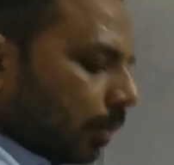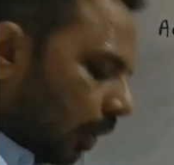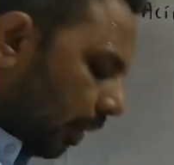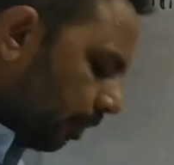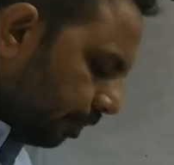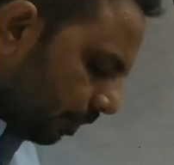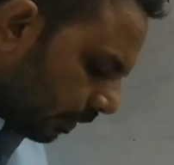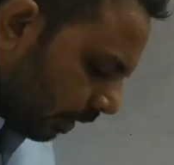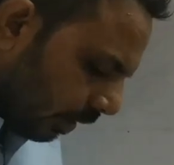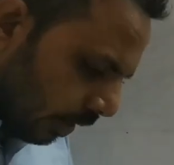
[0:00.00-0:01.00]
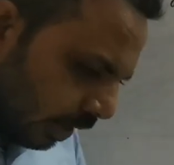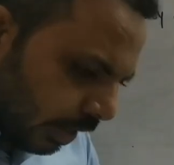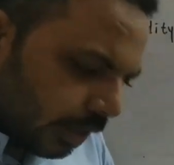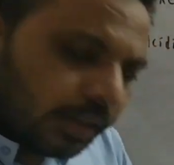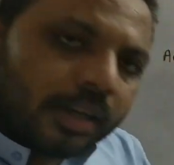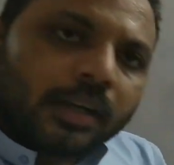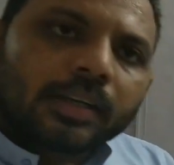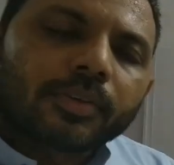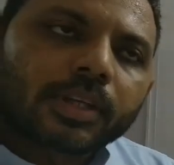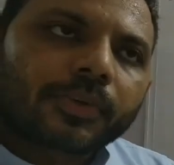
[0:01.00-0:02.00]
Okay.
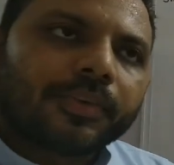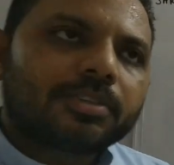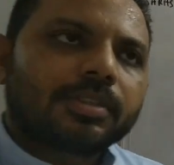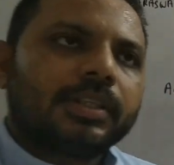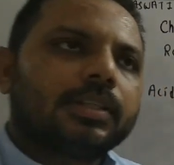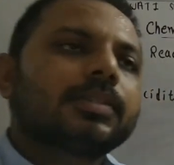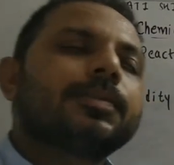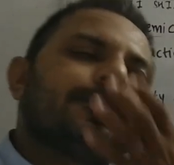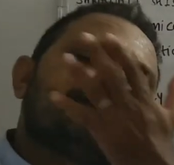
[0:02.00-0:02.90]
Now the question is,